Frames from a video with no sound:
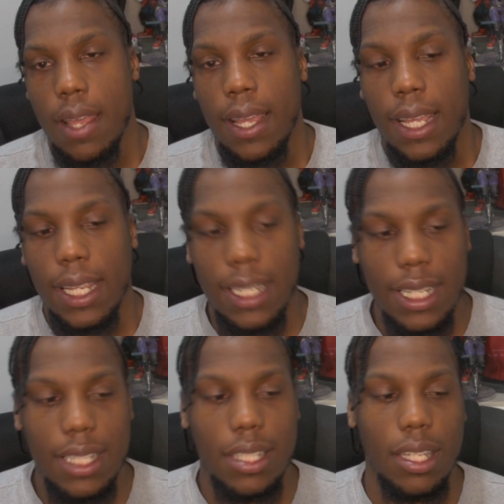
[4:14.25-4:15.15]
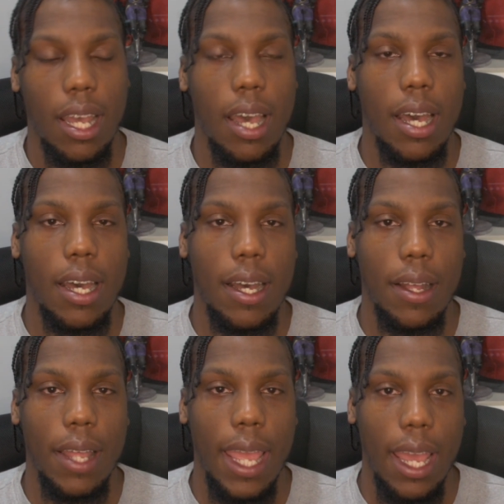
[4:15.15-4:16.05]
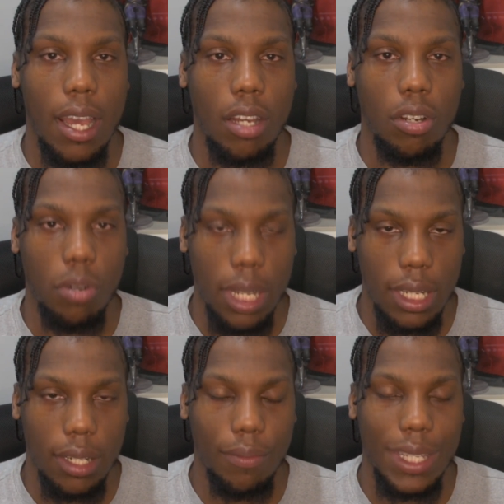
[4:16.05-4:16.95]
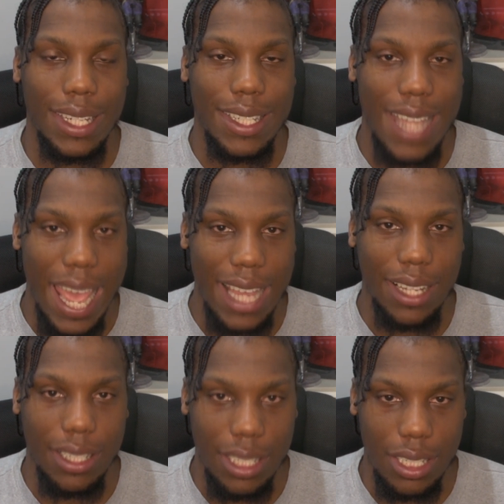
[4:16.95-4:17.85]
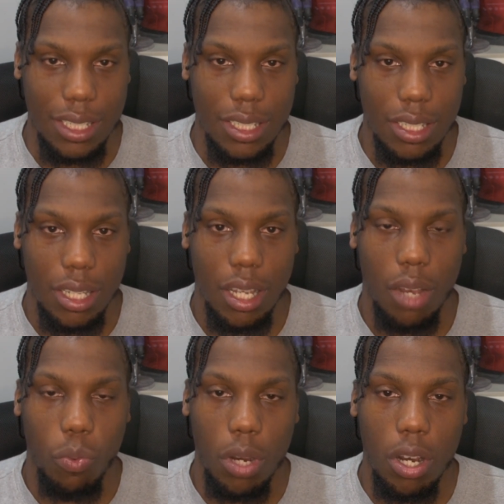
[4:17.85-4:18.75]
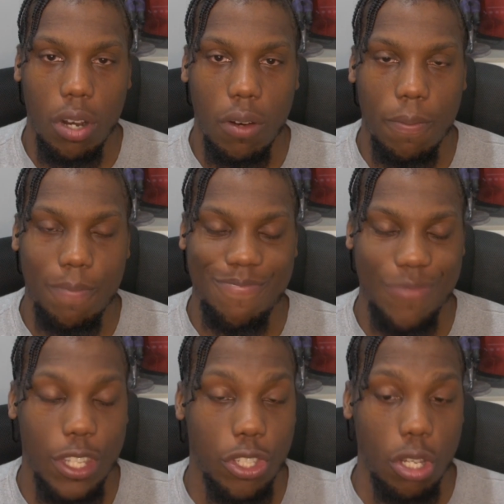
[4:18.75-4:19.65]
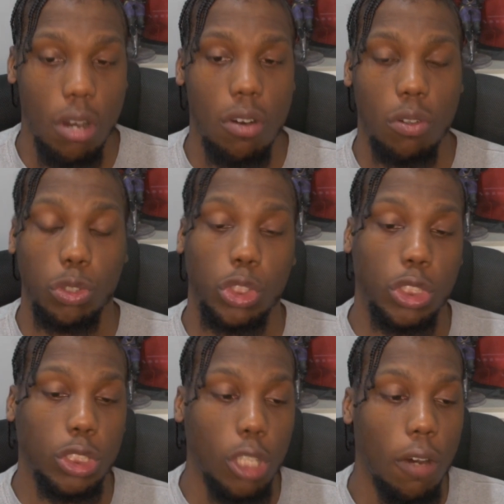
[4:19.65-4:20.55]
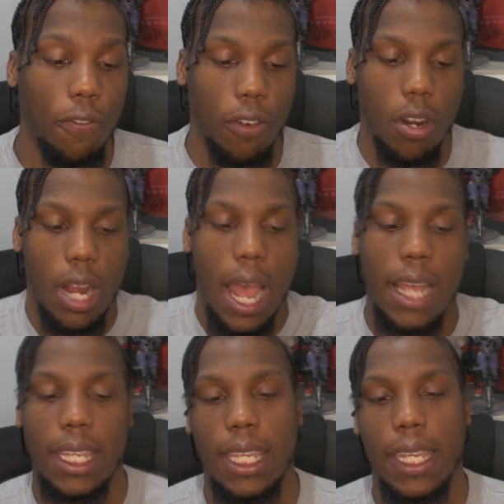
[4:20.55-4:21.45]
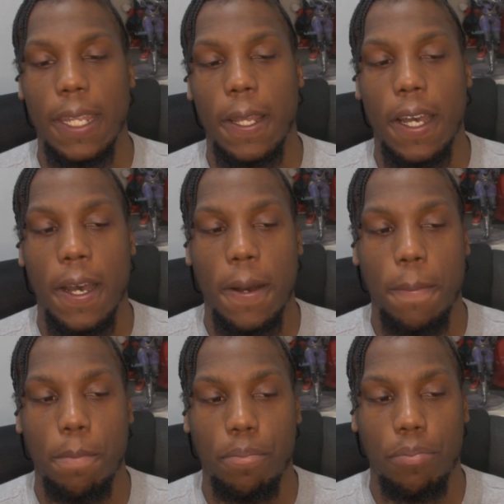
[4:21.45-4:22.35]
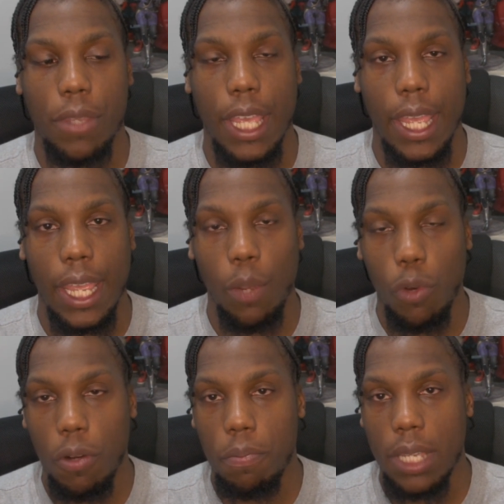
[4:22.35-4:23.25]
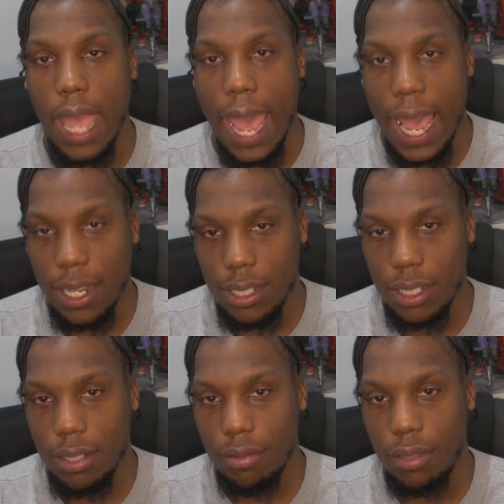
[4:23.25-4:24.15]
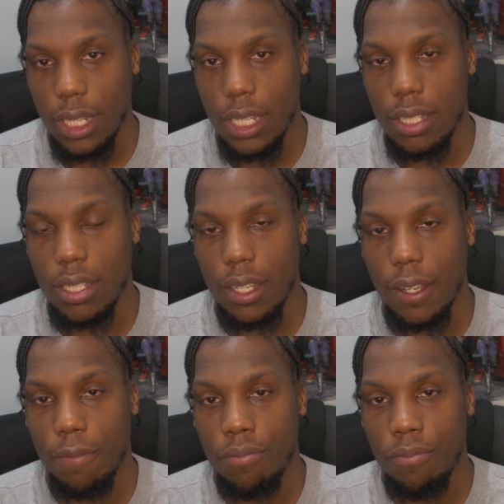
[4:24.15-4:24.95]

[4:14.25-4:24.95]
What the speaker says: He needs a great antagonist. Well, so far I get it will be action. He's a